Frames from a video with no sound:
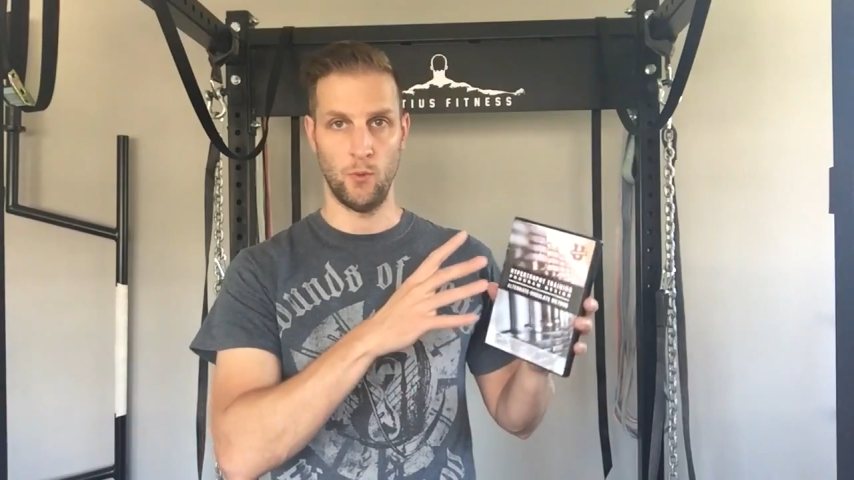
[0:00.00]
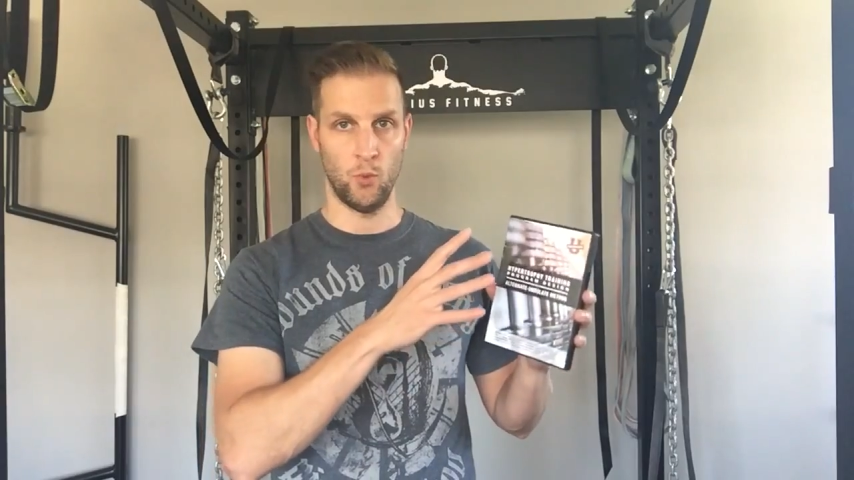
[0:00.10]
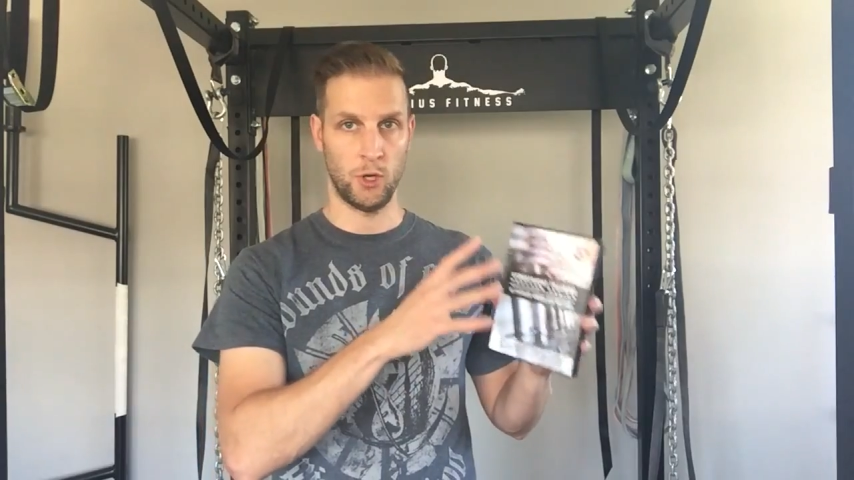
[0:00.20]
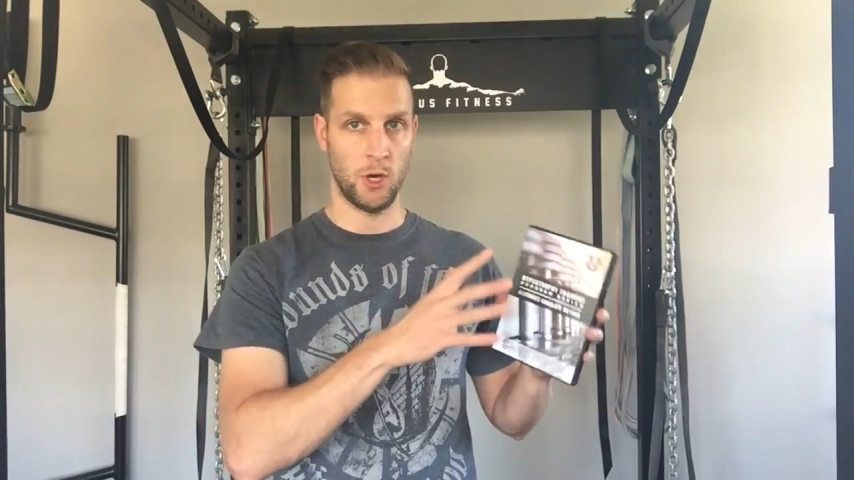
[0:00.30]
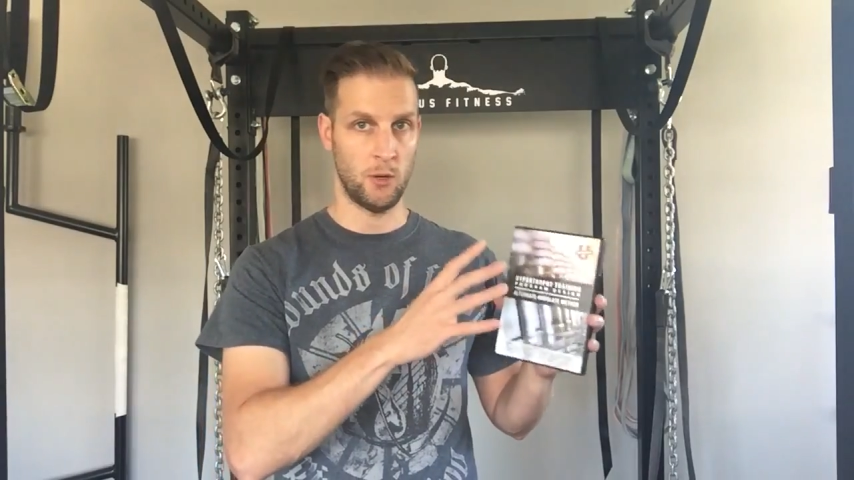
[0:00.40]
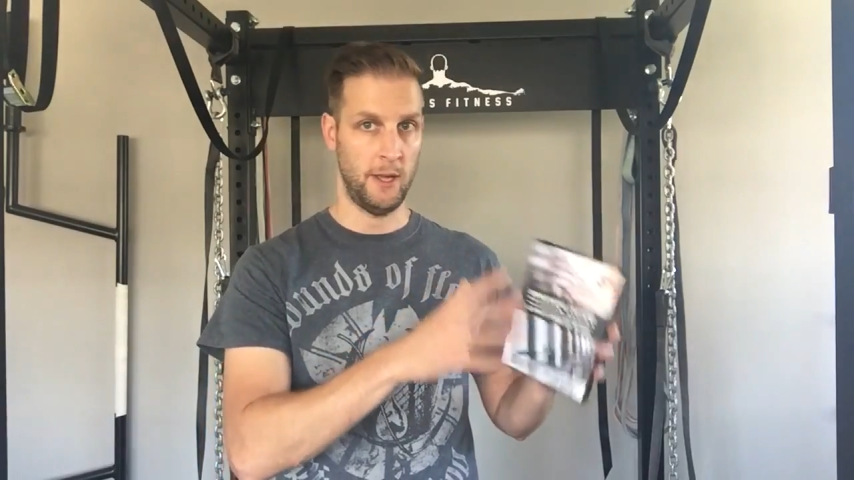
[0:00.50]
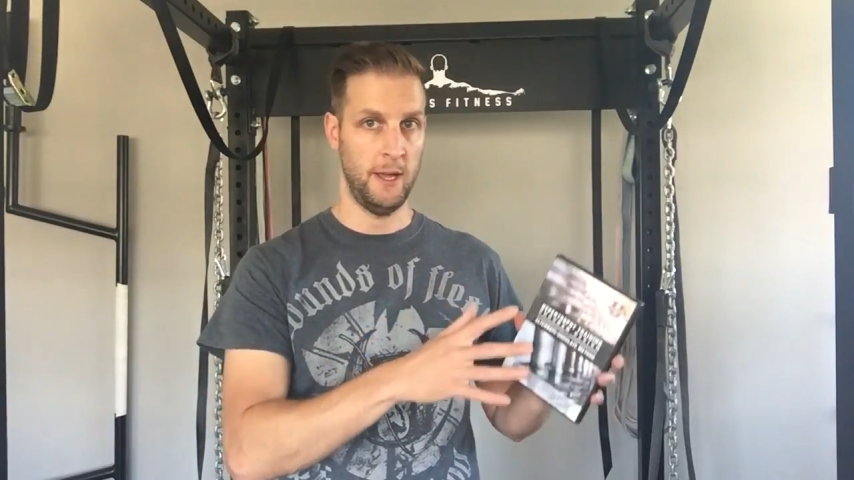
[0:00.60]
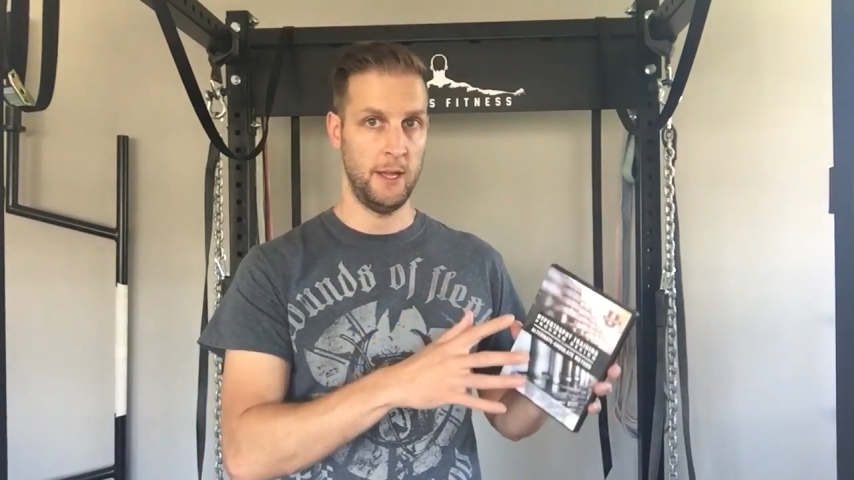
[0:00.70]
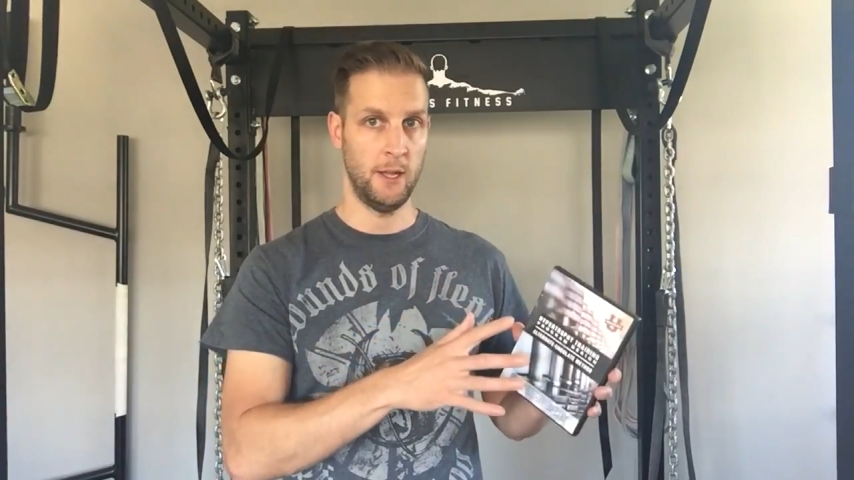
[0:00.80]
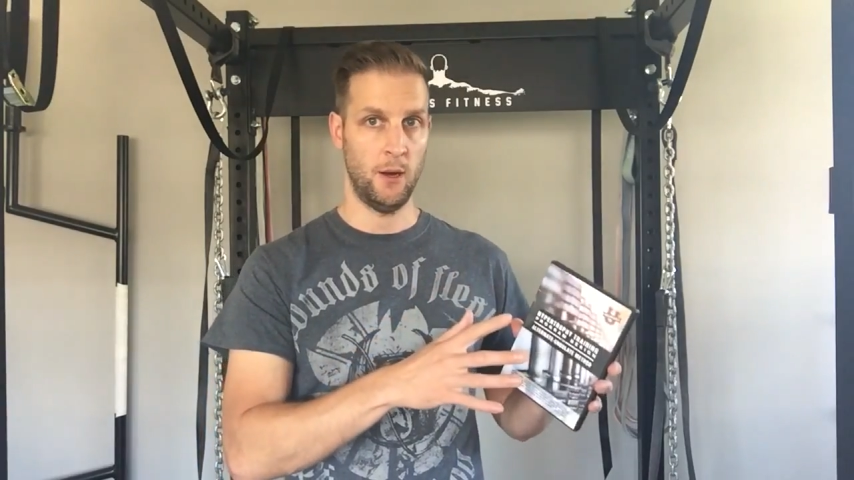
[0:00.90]
workout
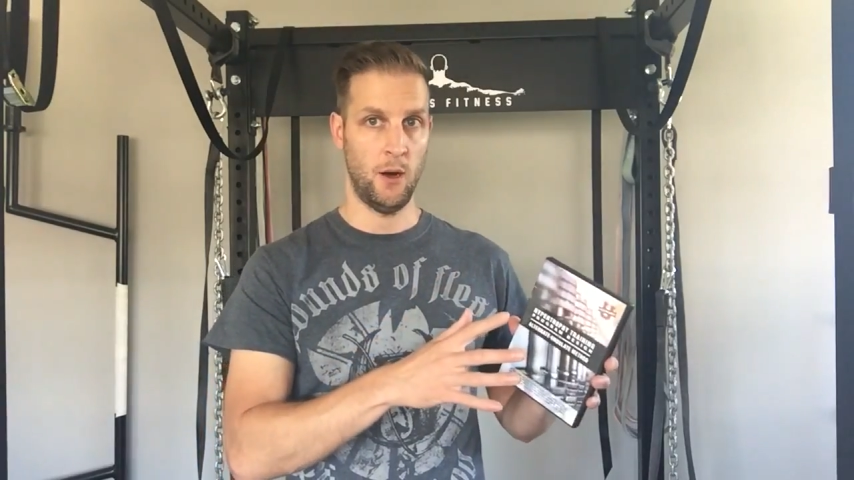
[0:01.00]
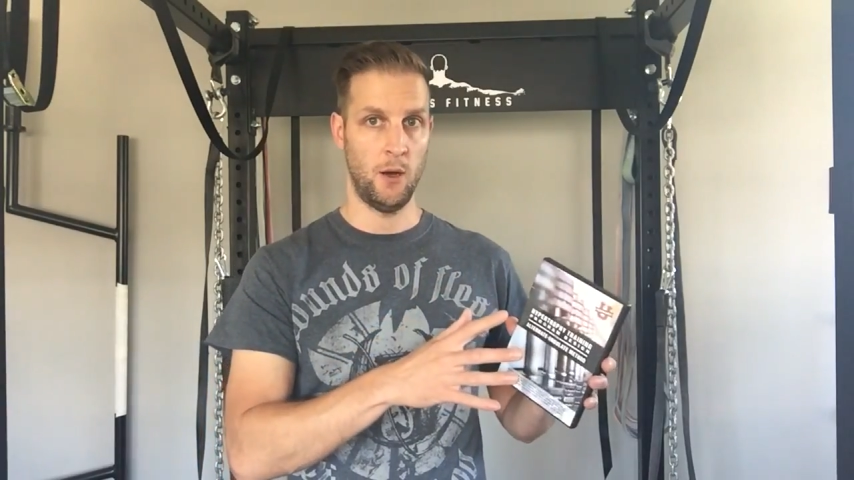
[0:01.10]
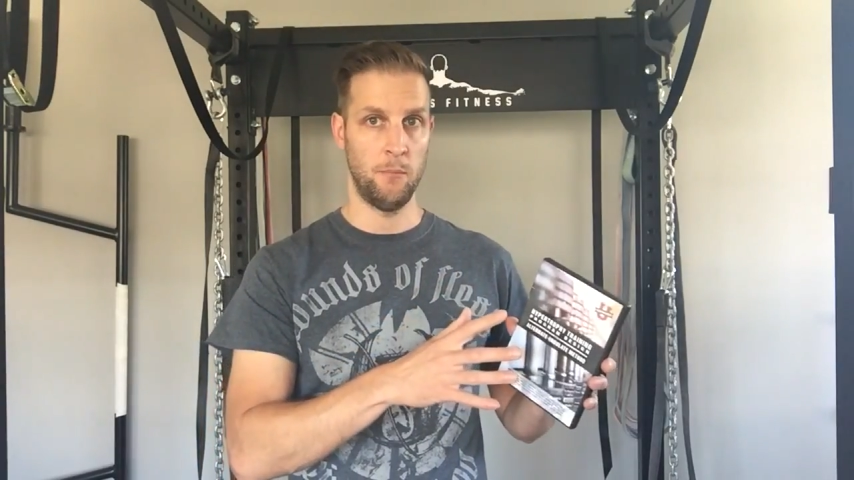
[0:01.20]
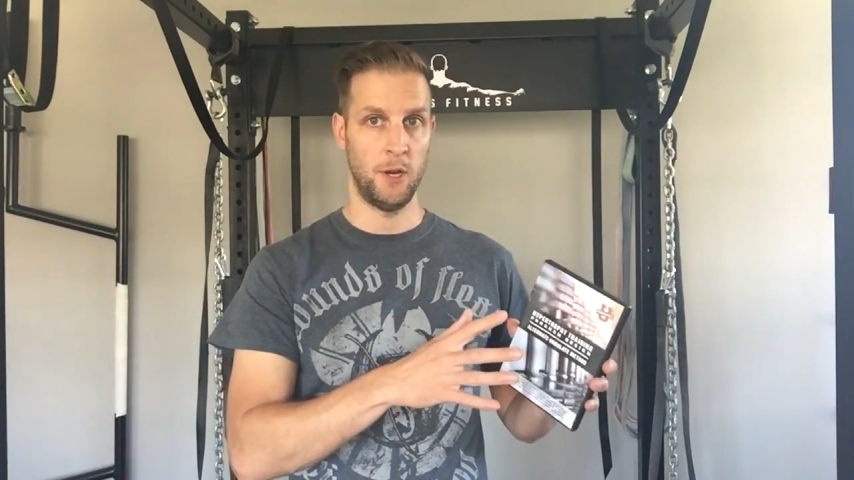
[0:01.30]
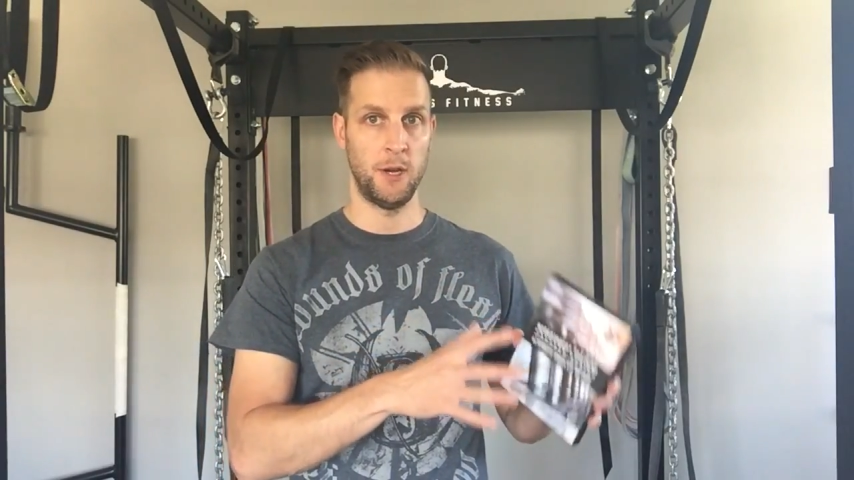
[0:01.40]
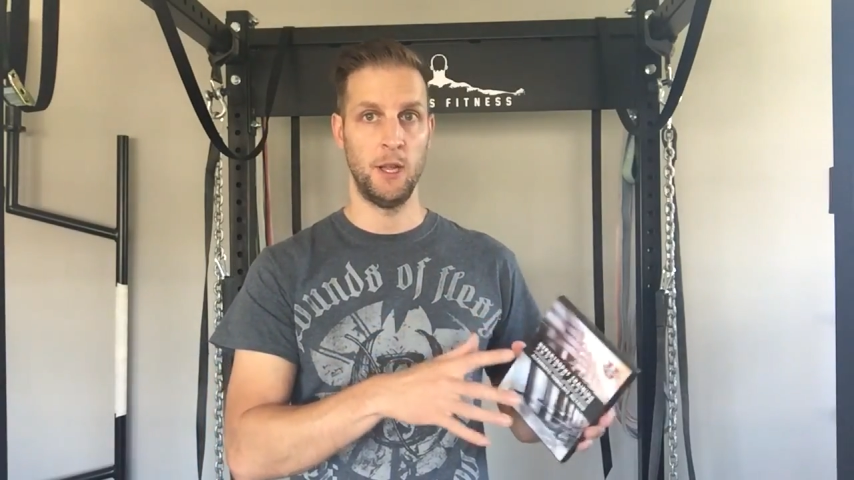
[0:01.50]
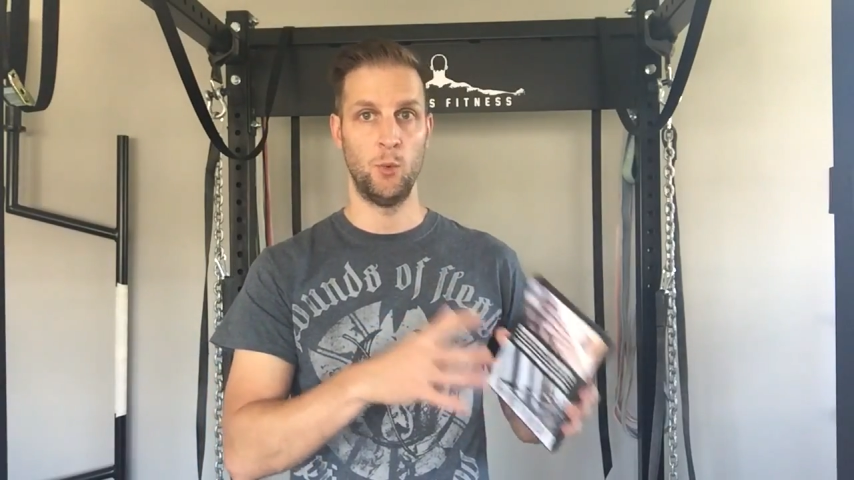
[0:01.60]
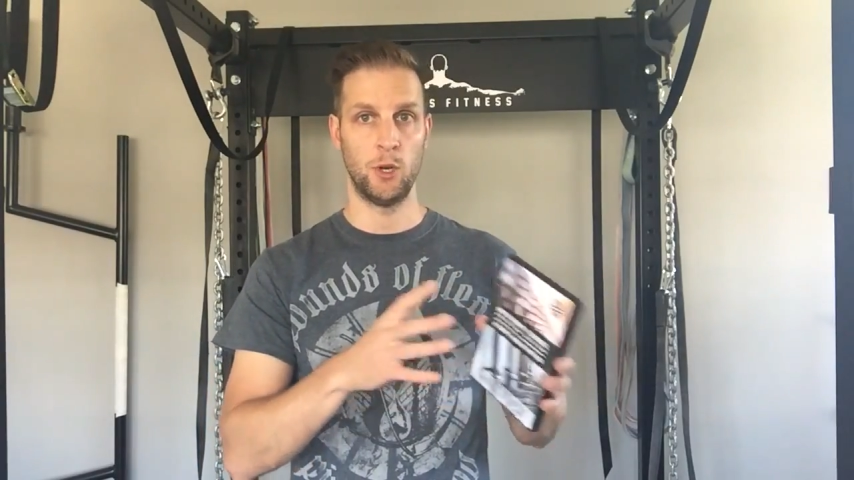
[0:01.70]
A on Monday,